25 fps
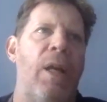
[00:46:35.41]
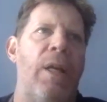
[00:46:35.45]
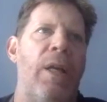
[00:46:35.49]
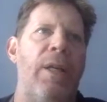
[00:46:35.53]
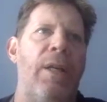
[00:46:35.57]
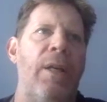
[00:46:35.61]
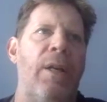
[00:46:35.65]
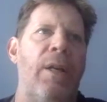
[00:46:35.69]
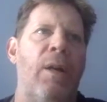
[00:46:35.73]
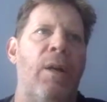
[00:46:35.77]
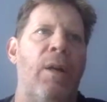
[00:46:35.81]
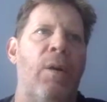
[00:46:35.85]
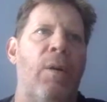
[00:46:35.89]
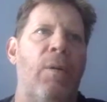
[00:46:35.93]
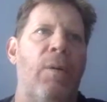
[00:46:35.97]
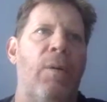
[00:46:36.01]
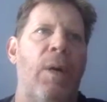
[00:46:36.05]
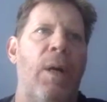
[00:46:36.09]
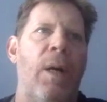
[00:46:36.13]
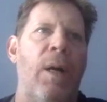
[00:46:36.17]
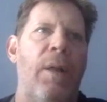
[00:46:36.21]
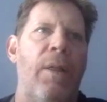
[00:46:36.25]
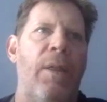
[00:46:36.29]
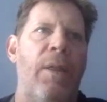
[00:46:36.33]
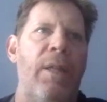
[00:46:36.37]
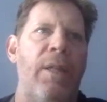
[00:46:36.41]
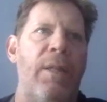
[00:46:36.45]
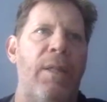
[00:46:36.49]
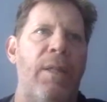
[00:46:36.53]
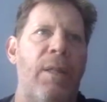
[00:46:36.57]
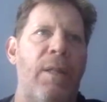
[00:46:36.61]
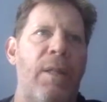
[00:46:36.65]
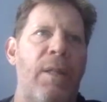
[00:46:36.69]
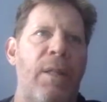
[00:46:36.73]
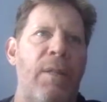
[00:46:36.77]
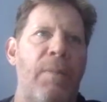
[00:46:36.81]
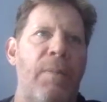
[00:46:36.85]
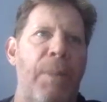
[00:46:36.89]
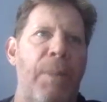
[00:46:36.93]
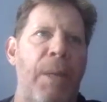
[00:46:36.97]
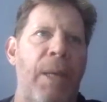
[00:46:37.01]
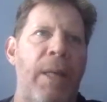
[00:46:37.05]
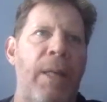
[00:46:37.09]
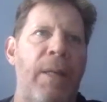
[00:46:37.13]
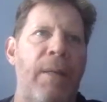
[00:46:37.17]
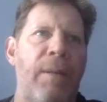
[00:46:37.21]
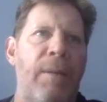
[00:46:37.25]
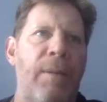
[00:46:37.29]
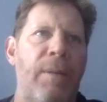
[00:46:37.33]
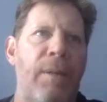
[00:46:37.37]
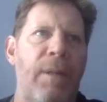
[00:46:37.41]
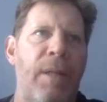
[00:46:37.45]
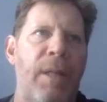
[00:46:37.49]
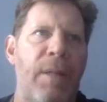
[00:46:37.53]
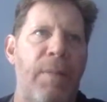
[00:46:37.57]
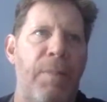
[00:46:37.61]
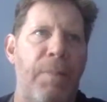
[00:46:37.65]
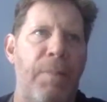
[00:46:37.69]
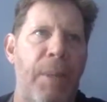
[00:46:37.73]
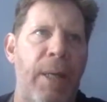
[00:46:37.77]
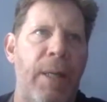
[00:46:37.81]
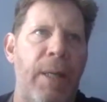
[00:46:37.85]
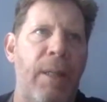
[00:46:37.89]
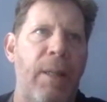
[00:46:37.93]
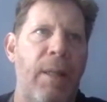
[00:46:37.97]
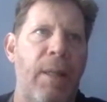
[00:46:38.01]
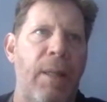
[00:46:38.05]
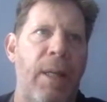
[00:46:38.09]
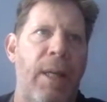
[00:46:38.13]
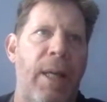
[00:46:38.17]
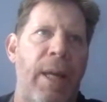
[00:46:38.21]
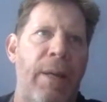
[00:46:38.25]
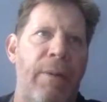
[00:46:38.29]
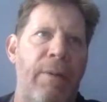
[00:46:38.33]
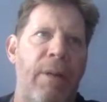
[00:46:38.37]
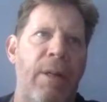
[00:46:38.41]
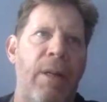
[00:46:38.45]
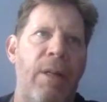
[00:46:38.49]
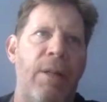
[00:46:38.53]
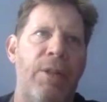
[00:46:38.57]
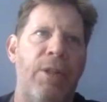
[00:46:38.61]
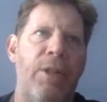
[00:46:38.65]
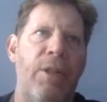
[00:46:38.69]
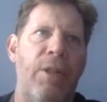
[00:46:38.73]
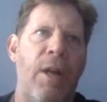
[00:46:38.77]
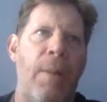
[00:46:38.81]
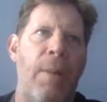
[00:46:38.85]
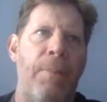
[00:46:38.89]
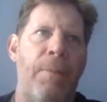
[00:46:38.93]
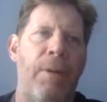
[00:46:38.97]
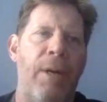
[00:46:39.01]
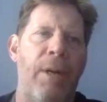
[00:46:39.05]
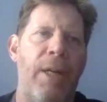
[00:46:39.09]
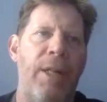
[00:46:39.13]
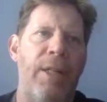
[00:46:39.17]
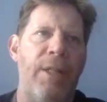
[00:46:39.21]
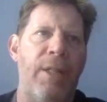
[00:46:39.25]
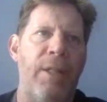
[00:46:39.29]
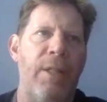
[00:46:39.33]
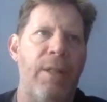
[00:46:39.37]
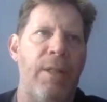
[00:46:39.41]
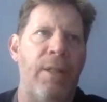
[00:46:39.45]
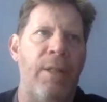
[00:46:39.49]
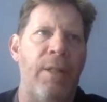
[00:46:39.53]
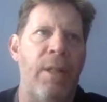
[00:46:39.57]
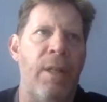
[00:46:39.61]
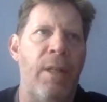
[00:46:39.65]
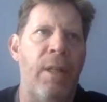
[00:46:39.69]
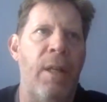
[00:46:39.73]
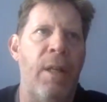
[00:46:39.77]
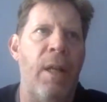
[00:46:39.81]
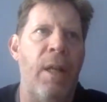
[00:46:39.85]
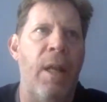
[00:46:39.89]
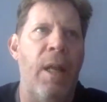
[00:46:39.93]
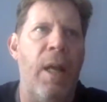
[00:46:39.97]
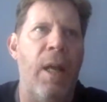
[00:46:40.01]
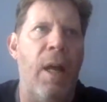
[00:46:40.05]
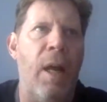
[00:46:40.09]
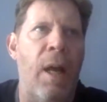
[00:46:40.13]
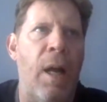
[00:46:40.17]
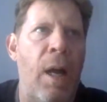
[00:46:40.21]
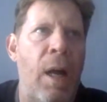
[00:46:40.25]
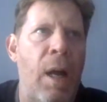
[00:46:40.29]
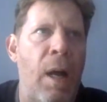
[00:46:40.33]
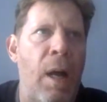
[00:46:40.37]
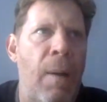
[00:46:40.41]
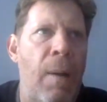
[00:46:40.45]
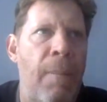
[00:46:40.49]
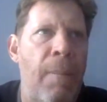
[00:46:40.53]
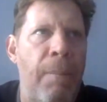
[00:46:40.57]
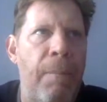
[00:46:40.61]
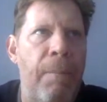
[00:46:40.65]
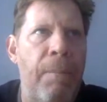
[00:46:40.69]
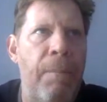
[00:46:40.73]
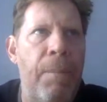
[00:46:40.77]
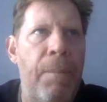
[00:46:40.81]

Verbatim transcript: You know, uh, these these big these big agriculture operations, um,